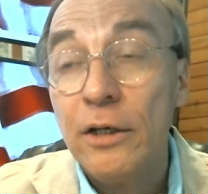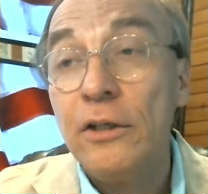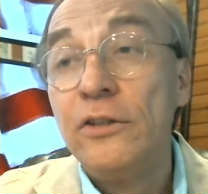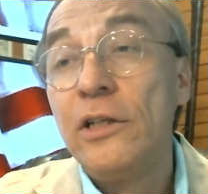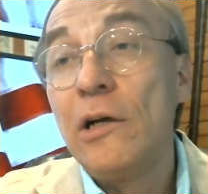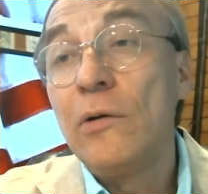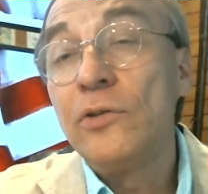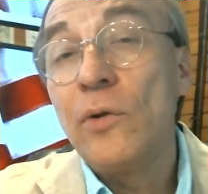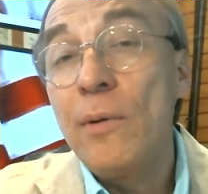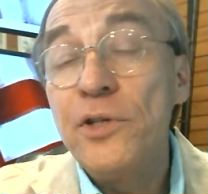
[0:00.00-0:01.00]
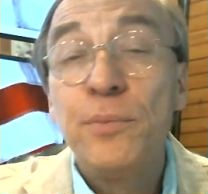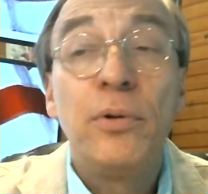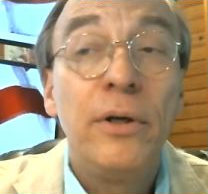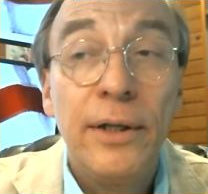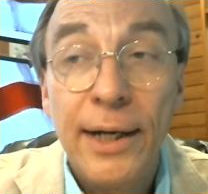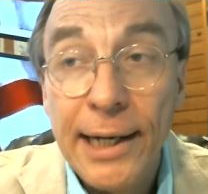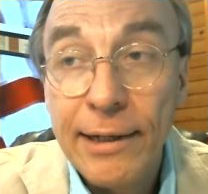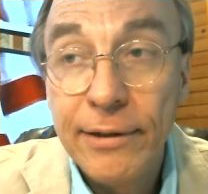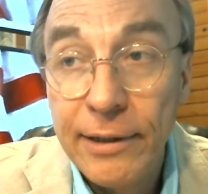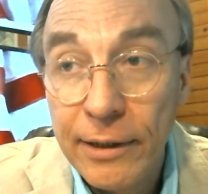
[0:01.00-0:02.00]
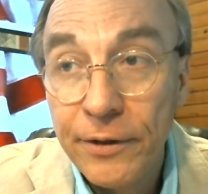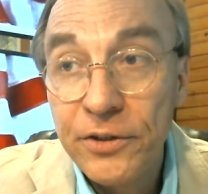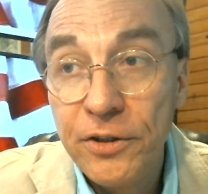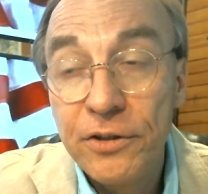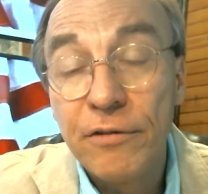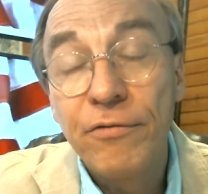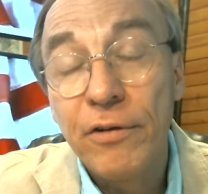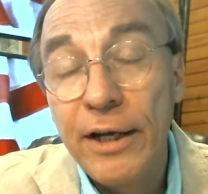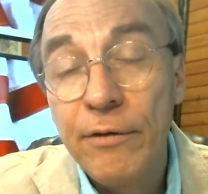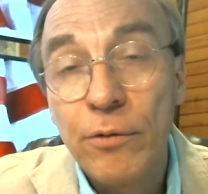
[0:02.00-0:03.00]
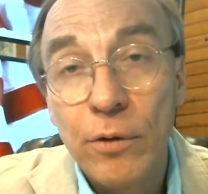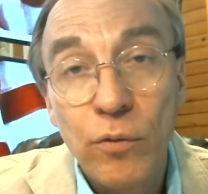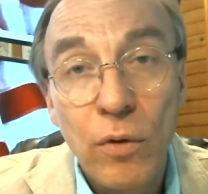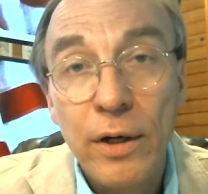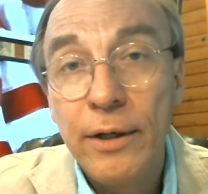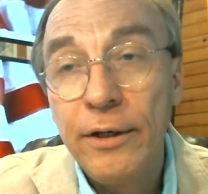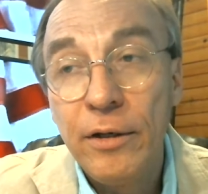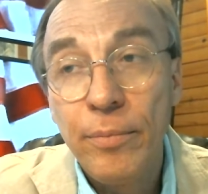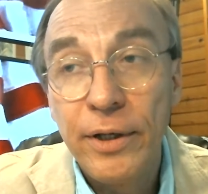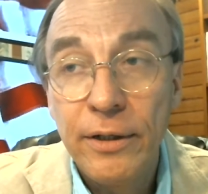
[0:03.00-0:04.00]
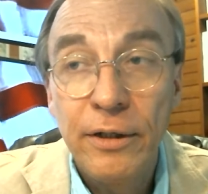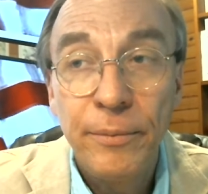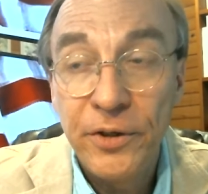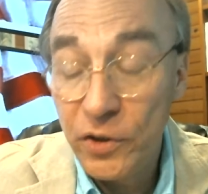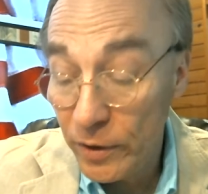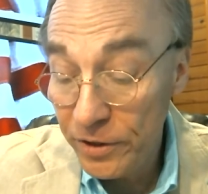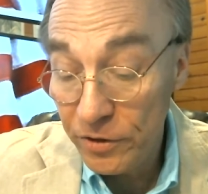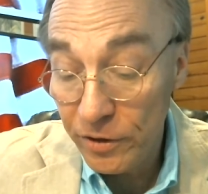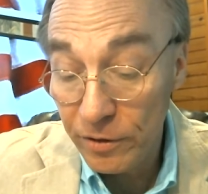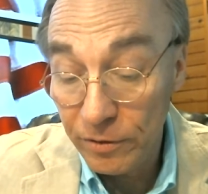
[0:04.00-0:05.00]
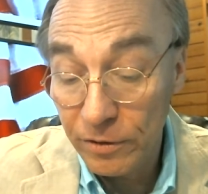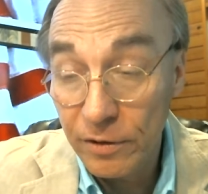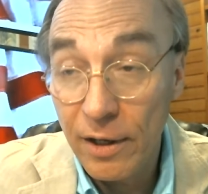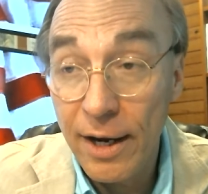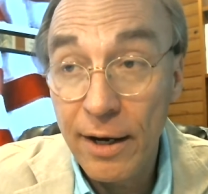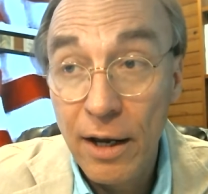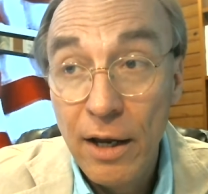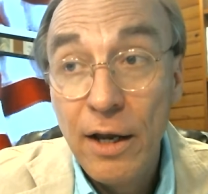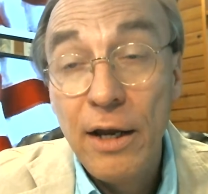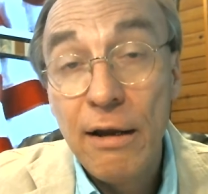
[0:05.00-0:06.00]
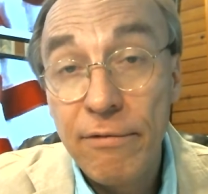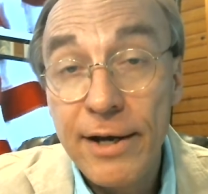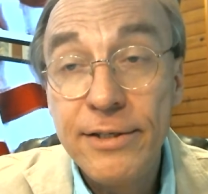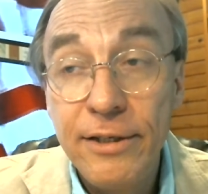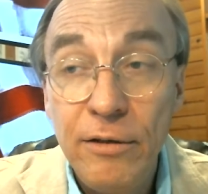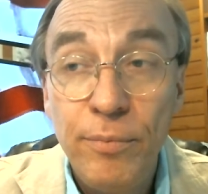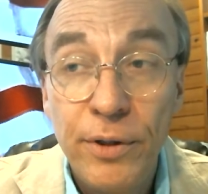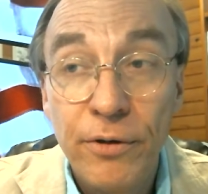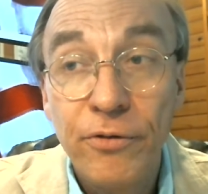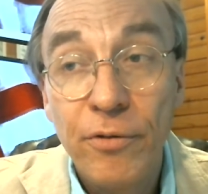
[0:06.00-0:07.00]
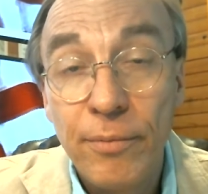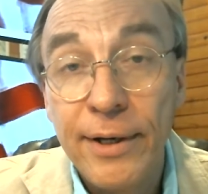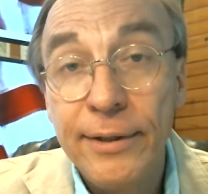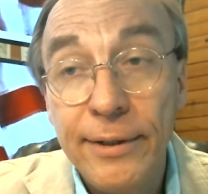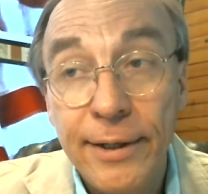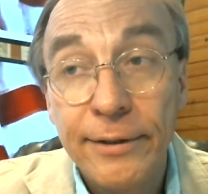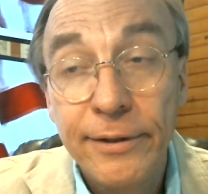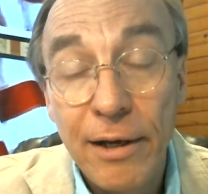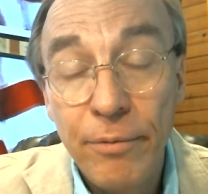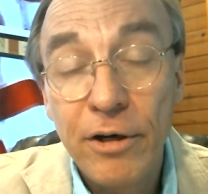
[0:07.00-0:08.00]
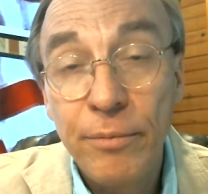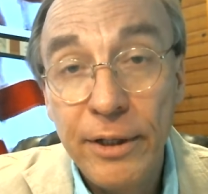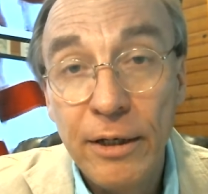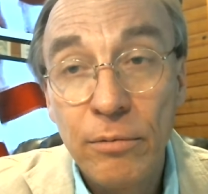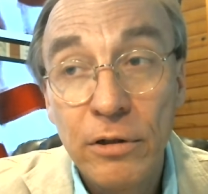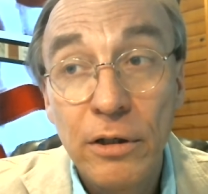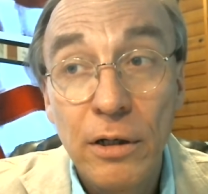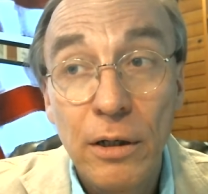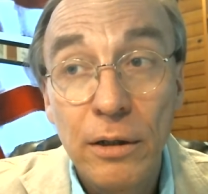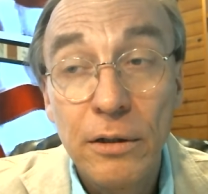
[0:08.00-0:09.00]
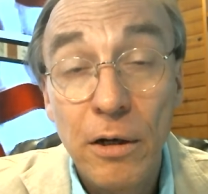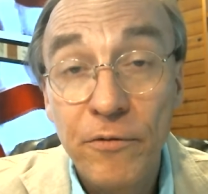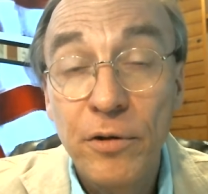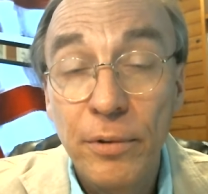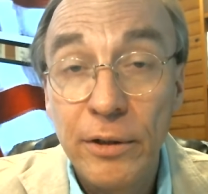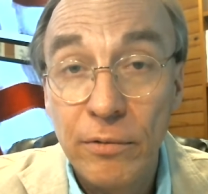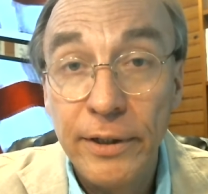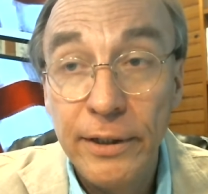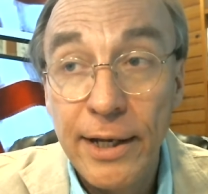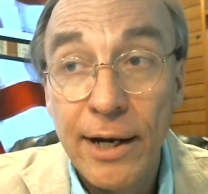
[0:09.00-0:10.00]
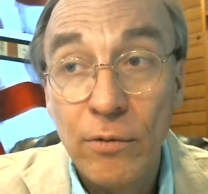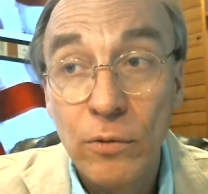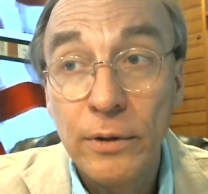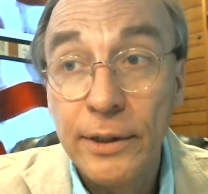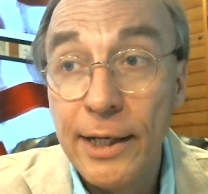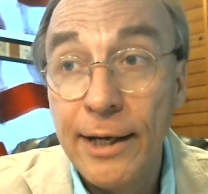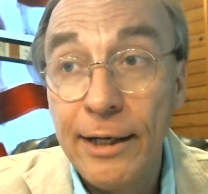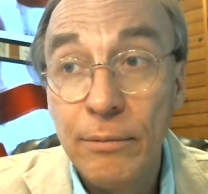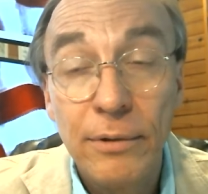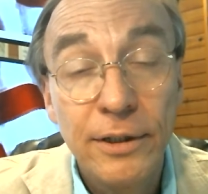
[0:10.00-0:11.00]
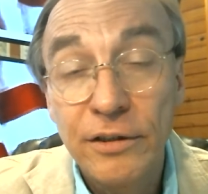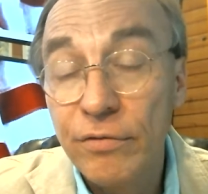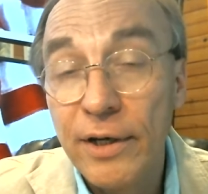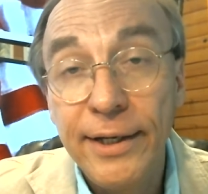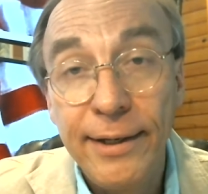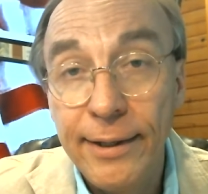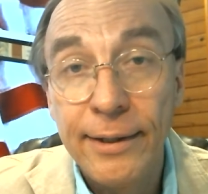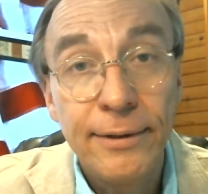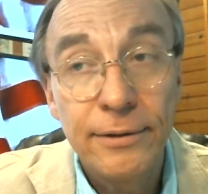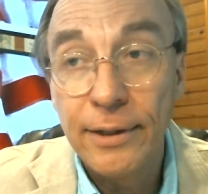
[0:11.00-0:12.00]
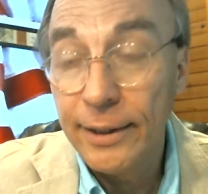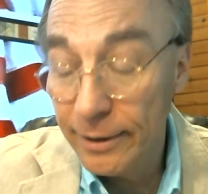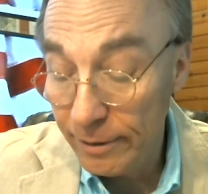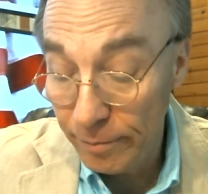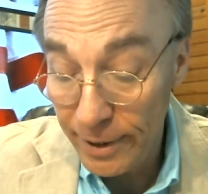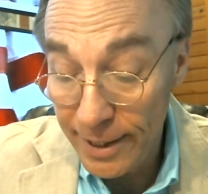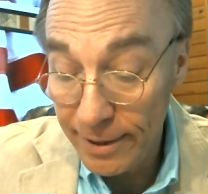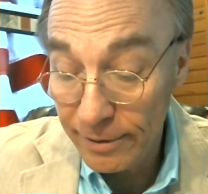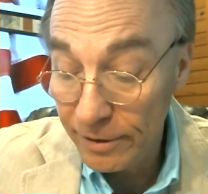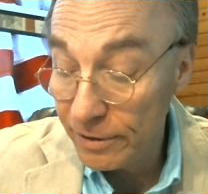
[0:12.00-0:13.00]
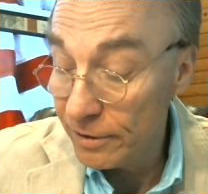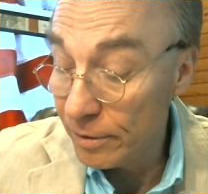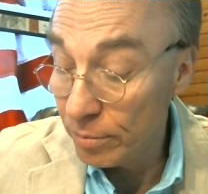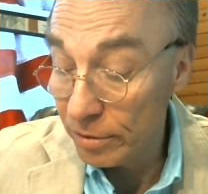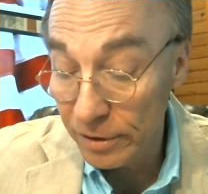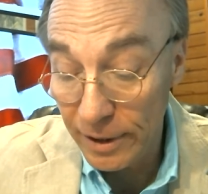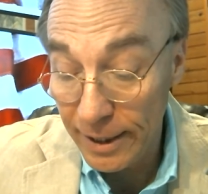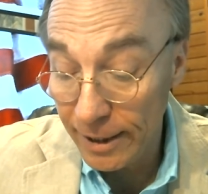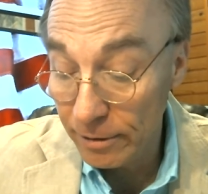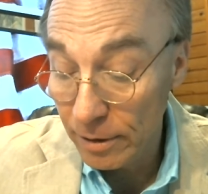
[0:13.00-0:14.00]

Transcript: So, so I'm just putting that out there as just a flavor of what an independent administration is going to look like. If I see bills on my desk, I better be able to uh, comfortably read that in one day, because if I can, it's not getting passed. It's as simple as that.